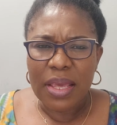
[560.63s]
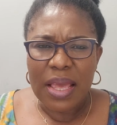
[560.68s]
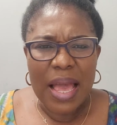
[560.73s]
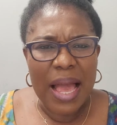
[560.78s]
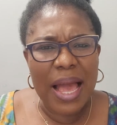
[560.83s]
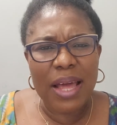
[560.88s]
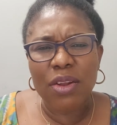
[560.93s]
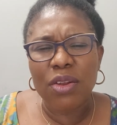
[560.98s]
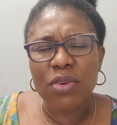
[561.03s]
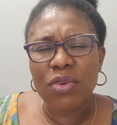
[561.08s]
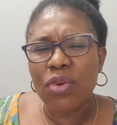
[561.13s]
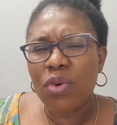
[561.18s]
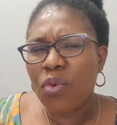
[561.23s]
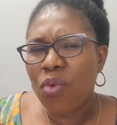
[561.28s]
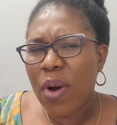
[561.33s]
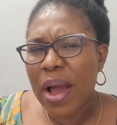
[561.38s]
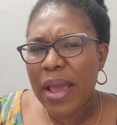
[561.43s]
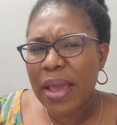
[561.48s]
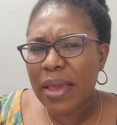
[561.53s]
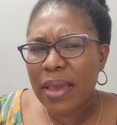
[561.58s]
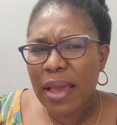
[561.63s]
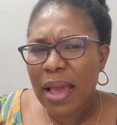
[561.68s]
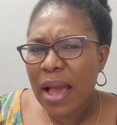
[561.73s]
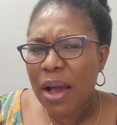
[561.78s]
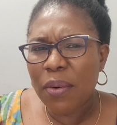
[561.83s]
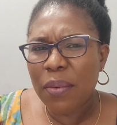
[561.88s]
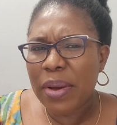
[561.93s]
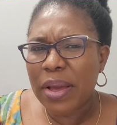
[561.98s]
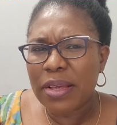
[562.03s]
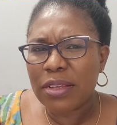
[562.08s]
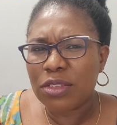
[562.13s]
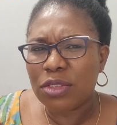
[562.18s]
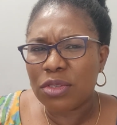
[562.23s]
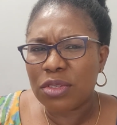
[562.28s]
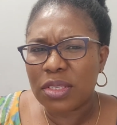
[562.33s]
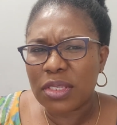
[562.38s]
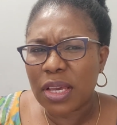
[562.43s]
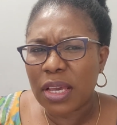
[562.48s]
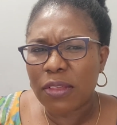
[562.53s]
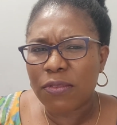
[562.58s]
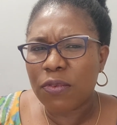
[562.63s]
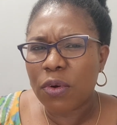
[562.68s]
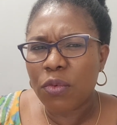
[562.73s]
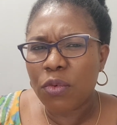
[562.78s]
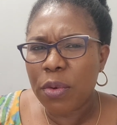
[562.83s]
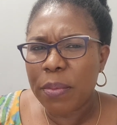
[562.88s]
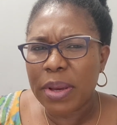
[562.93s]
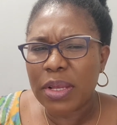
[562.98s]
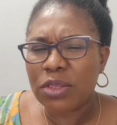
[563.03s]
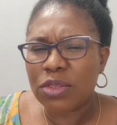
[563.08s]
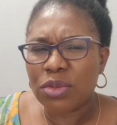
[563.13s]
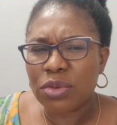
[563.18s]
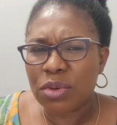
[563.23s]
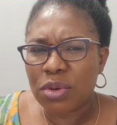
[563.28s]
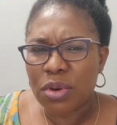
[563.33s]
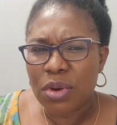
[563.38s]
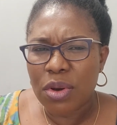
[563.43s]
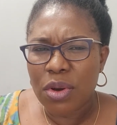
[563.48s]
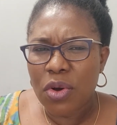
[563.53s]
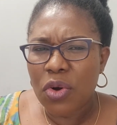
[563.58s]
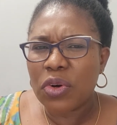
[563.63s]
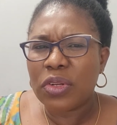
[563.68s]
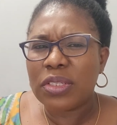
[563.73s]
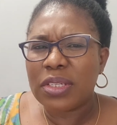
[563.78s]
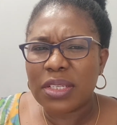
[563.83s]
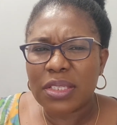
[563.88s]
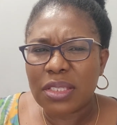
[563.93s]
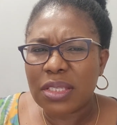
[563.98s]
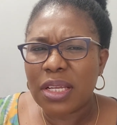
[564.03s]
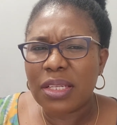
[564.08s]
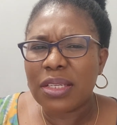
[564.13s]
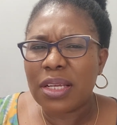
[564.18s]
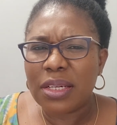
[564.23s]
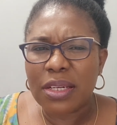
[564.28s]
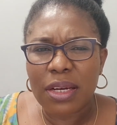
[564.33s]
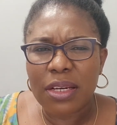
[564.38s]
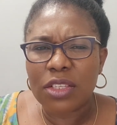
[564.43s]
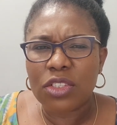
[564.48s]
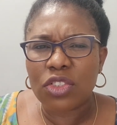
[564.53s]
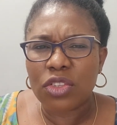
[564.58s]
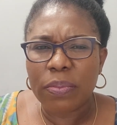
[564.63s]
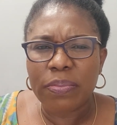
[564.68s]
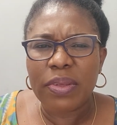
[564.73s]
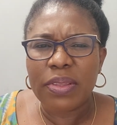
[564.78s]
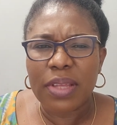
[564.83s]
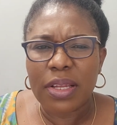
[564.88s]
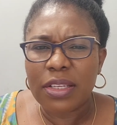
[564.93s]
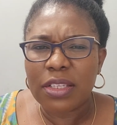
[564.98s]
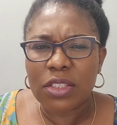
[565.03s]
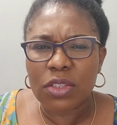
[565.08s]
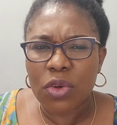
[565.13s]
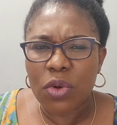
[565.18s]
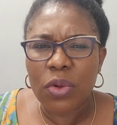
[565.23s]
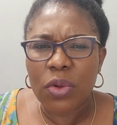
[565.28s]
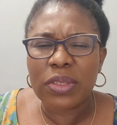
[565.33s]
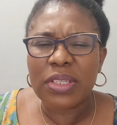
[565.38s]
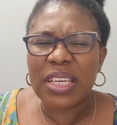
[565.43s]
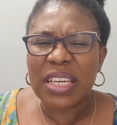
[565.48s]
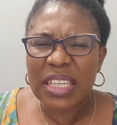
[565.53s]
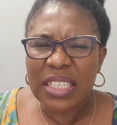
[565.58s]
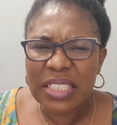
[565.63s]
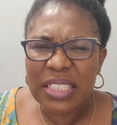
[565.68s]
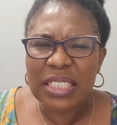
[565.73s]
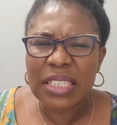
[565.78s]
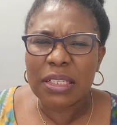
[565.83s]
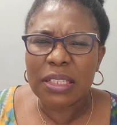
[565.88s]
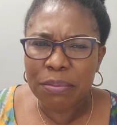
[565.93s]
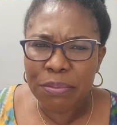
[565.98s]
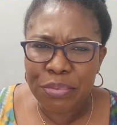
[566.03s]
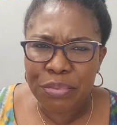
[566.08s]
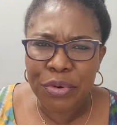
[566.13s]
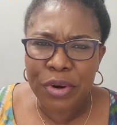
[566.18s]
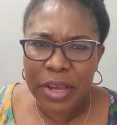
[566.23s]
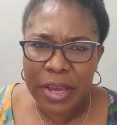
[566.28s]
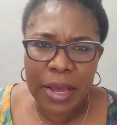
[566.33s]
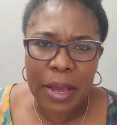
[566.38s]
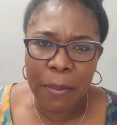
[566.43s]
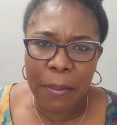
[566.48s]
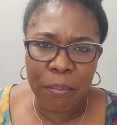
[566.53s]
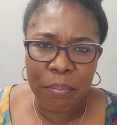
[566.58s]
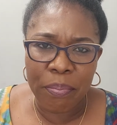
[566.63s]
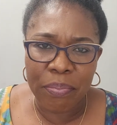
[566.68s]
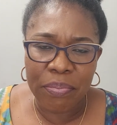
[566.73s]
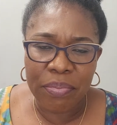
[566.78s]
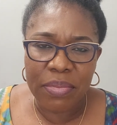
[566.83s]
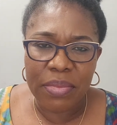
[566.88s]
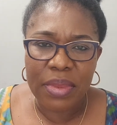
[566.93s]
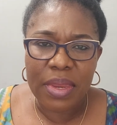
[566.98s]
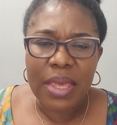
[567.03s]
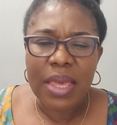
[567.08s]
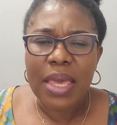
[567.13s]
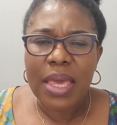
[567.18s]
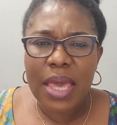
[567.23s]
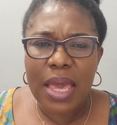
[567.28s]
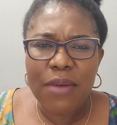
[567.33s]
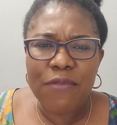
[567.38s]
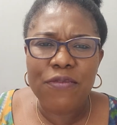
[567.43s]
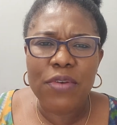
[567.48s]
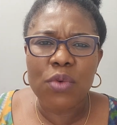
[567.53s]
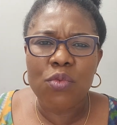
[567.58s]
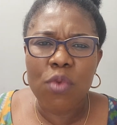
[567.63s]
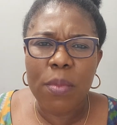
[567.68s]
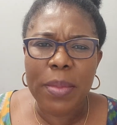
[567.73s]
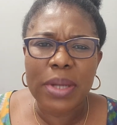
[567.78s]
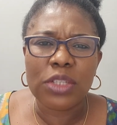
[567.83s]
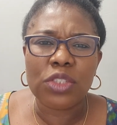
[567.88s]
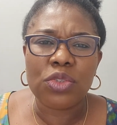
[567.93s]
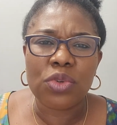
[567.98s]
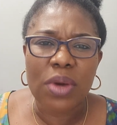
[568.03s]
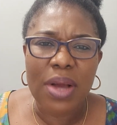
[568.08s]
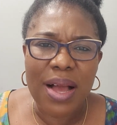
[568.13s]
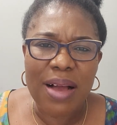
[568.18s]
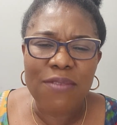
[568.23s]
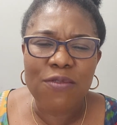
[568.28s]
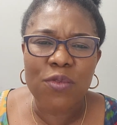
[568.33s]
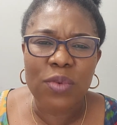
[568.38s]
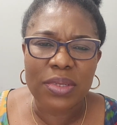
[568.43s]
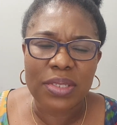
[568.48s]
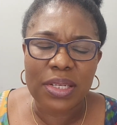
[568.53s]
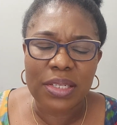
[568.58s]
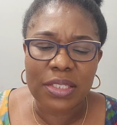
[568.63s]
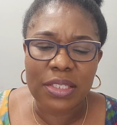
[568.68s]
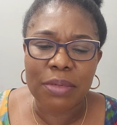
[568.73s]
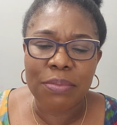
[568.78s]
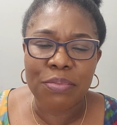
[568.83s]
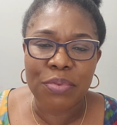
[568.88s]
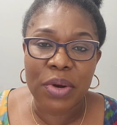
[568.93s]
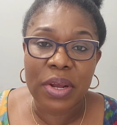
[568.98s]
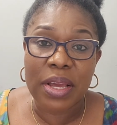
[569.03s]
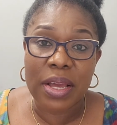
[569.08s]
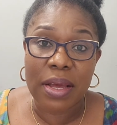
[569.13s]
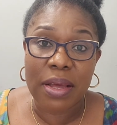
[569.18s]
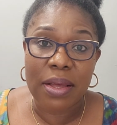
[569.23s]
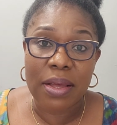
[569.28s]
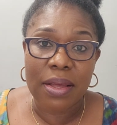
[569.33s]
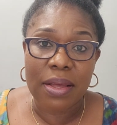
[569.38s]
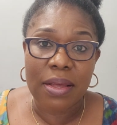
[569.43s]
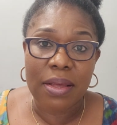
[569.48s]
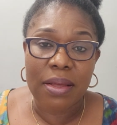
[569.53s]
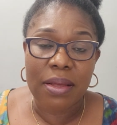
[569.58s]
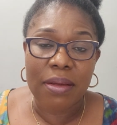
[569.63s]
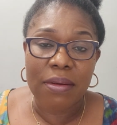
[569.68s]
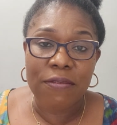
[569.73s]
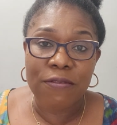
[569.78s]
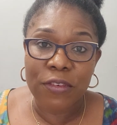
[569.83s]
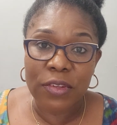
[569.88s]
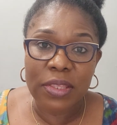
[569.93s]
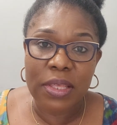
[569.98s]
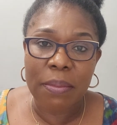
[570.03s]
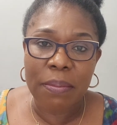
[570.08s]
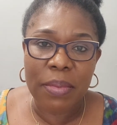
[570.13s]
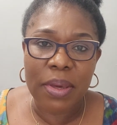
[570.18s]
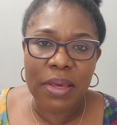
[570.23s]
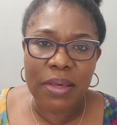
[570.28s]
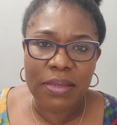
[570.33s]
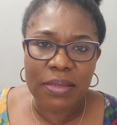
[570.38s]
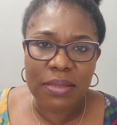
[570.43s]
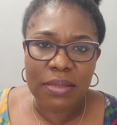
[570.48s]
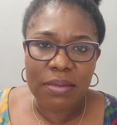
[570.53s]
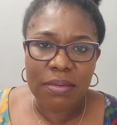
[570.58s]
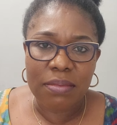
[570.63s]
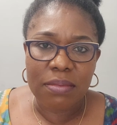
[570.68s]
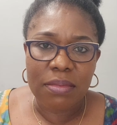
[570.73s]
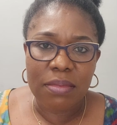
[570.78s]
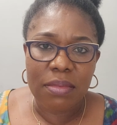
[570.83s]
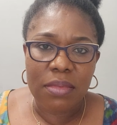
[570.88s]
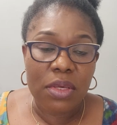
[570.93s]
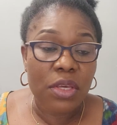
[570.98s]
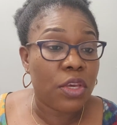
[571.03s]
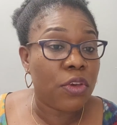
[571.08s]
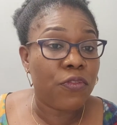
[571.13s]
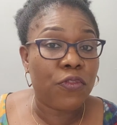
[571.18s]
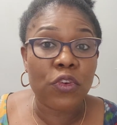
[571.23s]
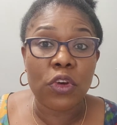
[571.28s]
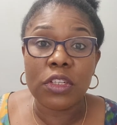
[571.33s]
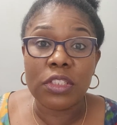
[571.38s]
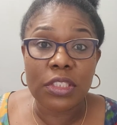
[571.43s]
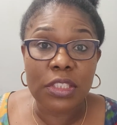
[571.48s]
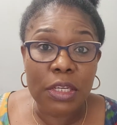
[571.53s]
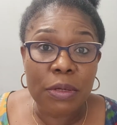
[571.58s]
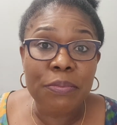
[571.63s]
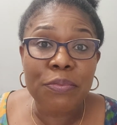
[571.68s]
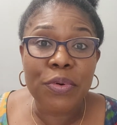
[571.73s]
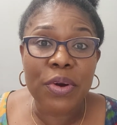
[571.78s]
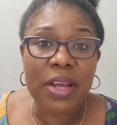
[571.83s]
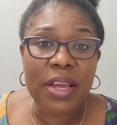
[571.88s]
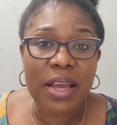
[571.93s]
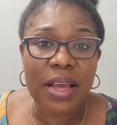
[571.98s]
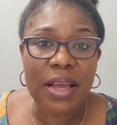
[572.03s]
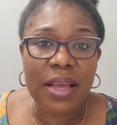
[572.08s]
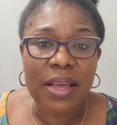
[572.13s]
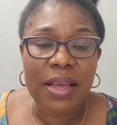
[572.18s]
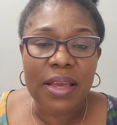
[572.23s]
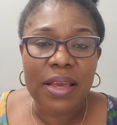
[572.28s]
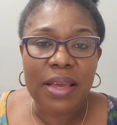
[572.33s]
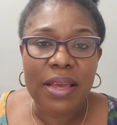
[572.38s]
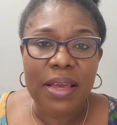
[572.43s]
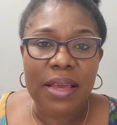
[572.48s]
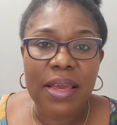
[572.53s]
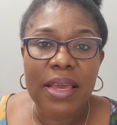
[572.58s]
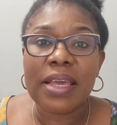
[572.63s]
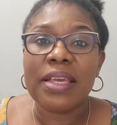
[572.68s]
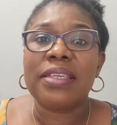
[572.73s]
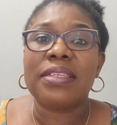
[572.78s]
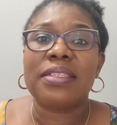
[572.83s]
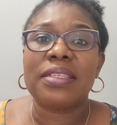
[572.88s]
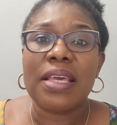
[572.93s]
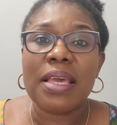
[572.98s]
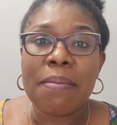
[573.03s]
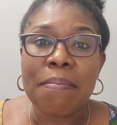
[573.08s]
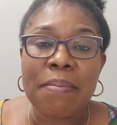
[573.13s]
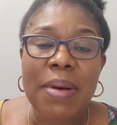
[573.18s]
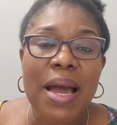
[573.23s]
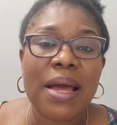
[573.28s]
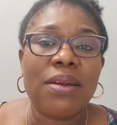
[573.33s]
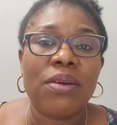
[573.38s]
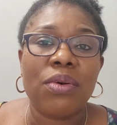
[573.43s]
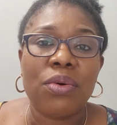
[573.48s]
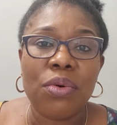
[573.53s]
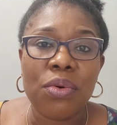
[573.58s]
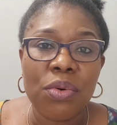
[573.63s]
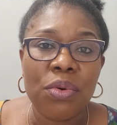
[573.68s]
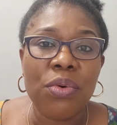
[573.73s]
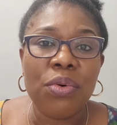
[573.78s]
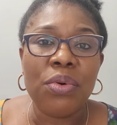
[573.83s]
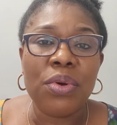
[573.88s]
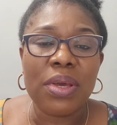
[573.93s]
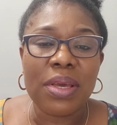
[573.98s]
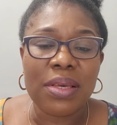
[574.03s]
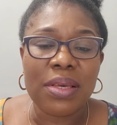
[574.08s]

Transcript: I don't know how else to say it for women to understand that there is something that is called a deal breaker. Every woman should have what a deal breaker for them is. If your deal breaker is a man who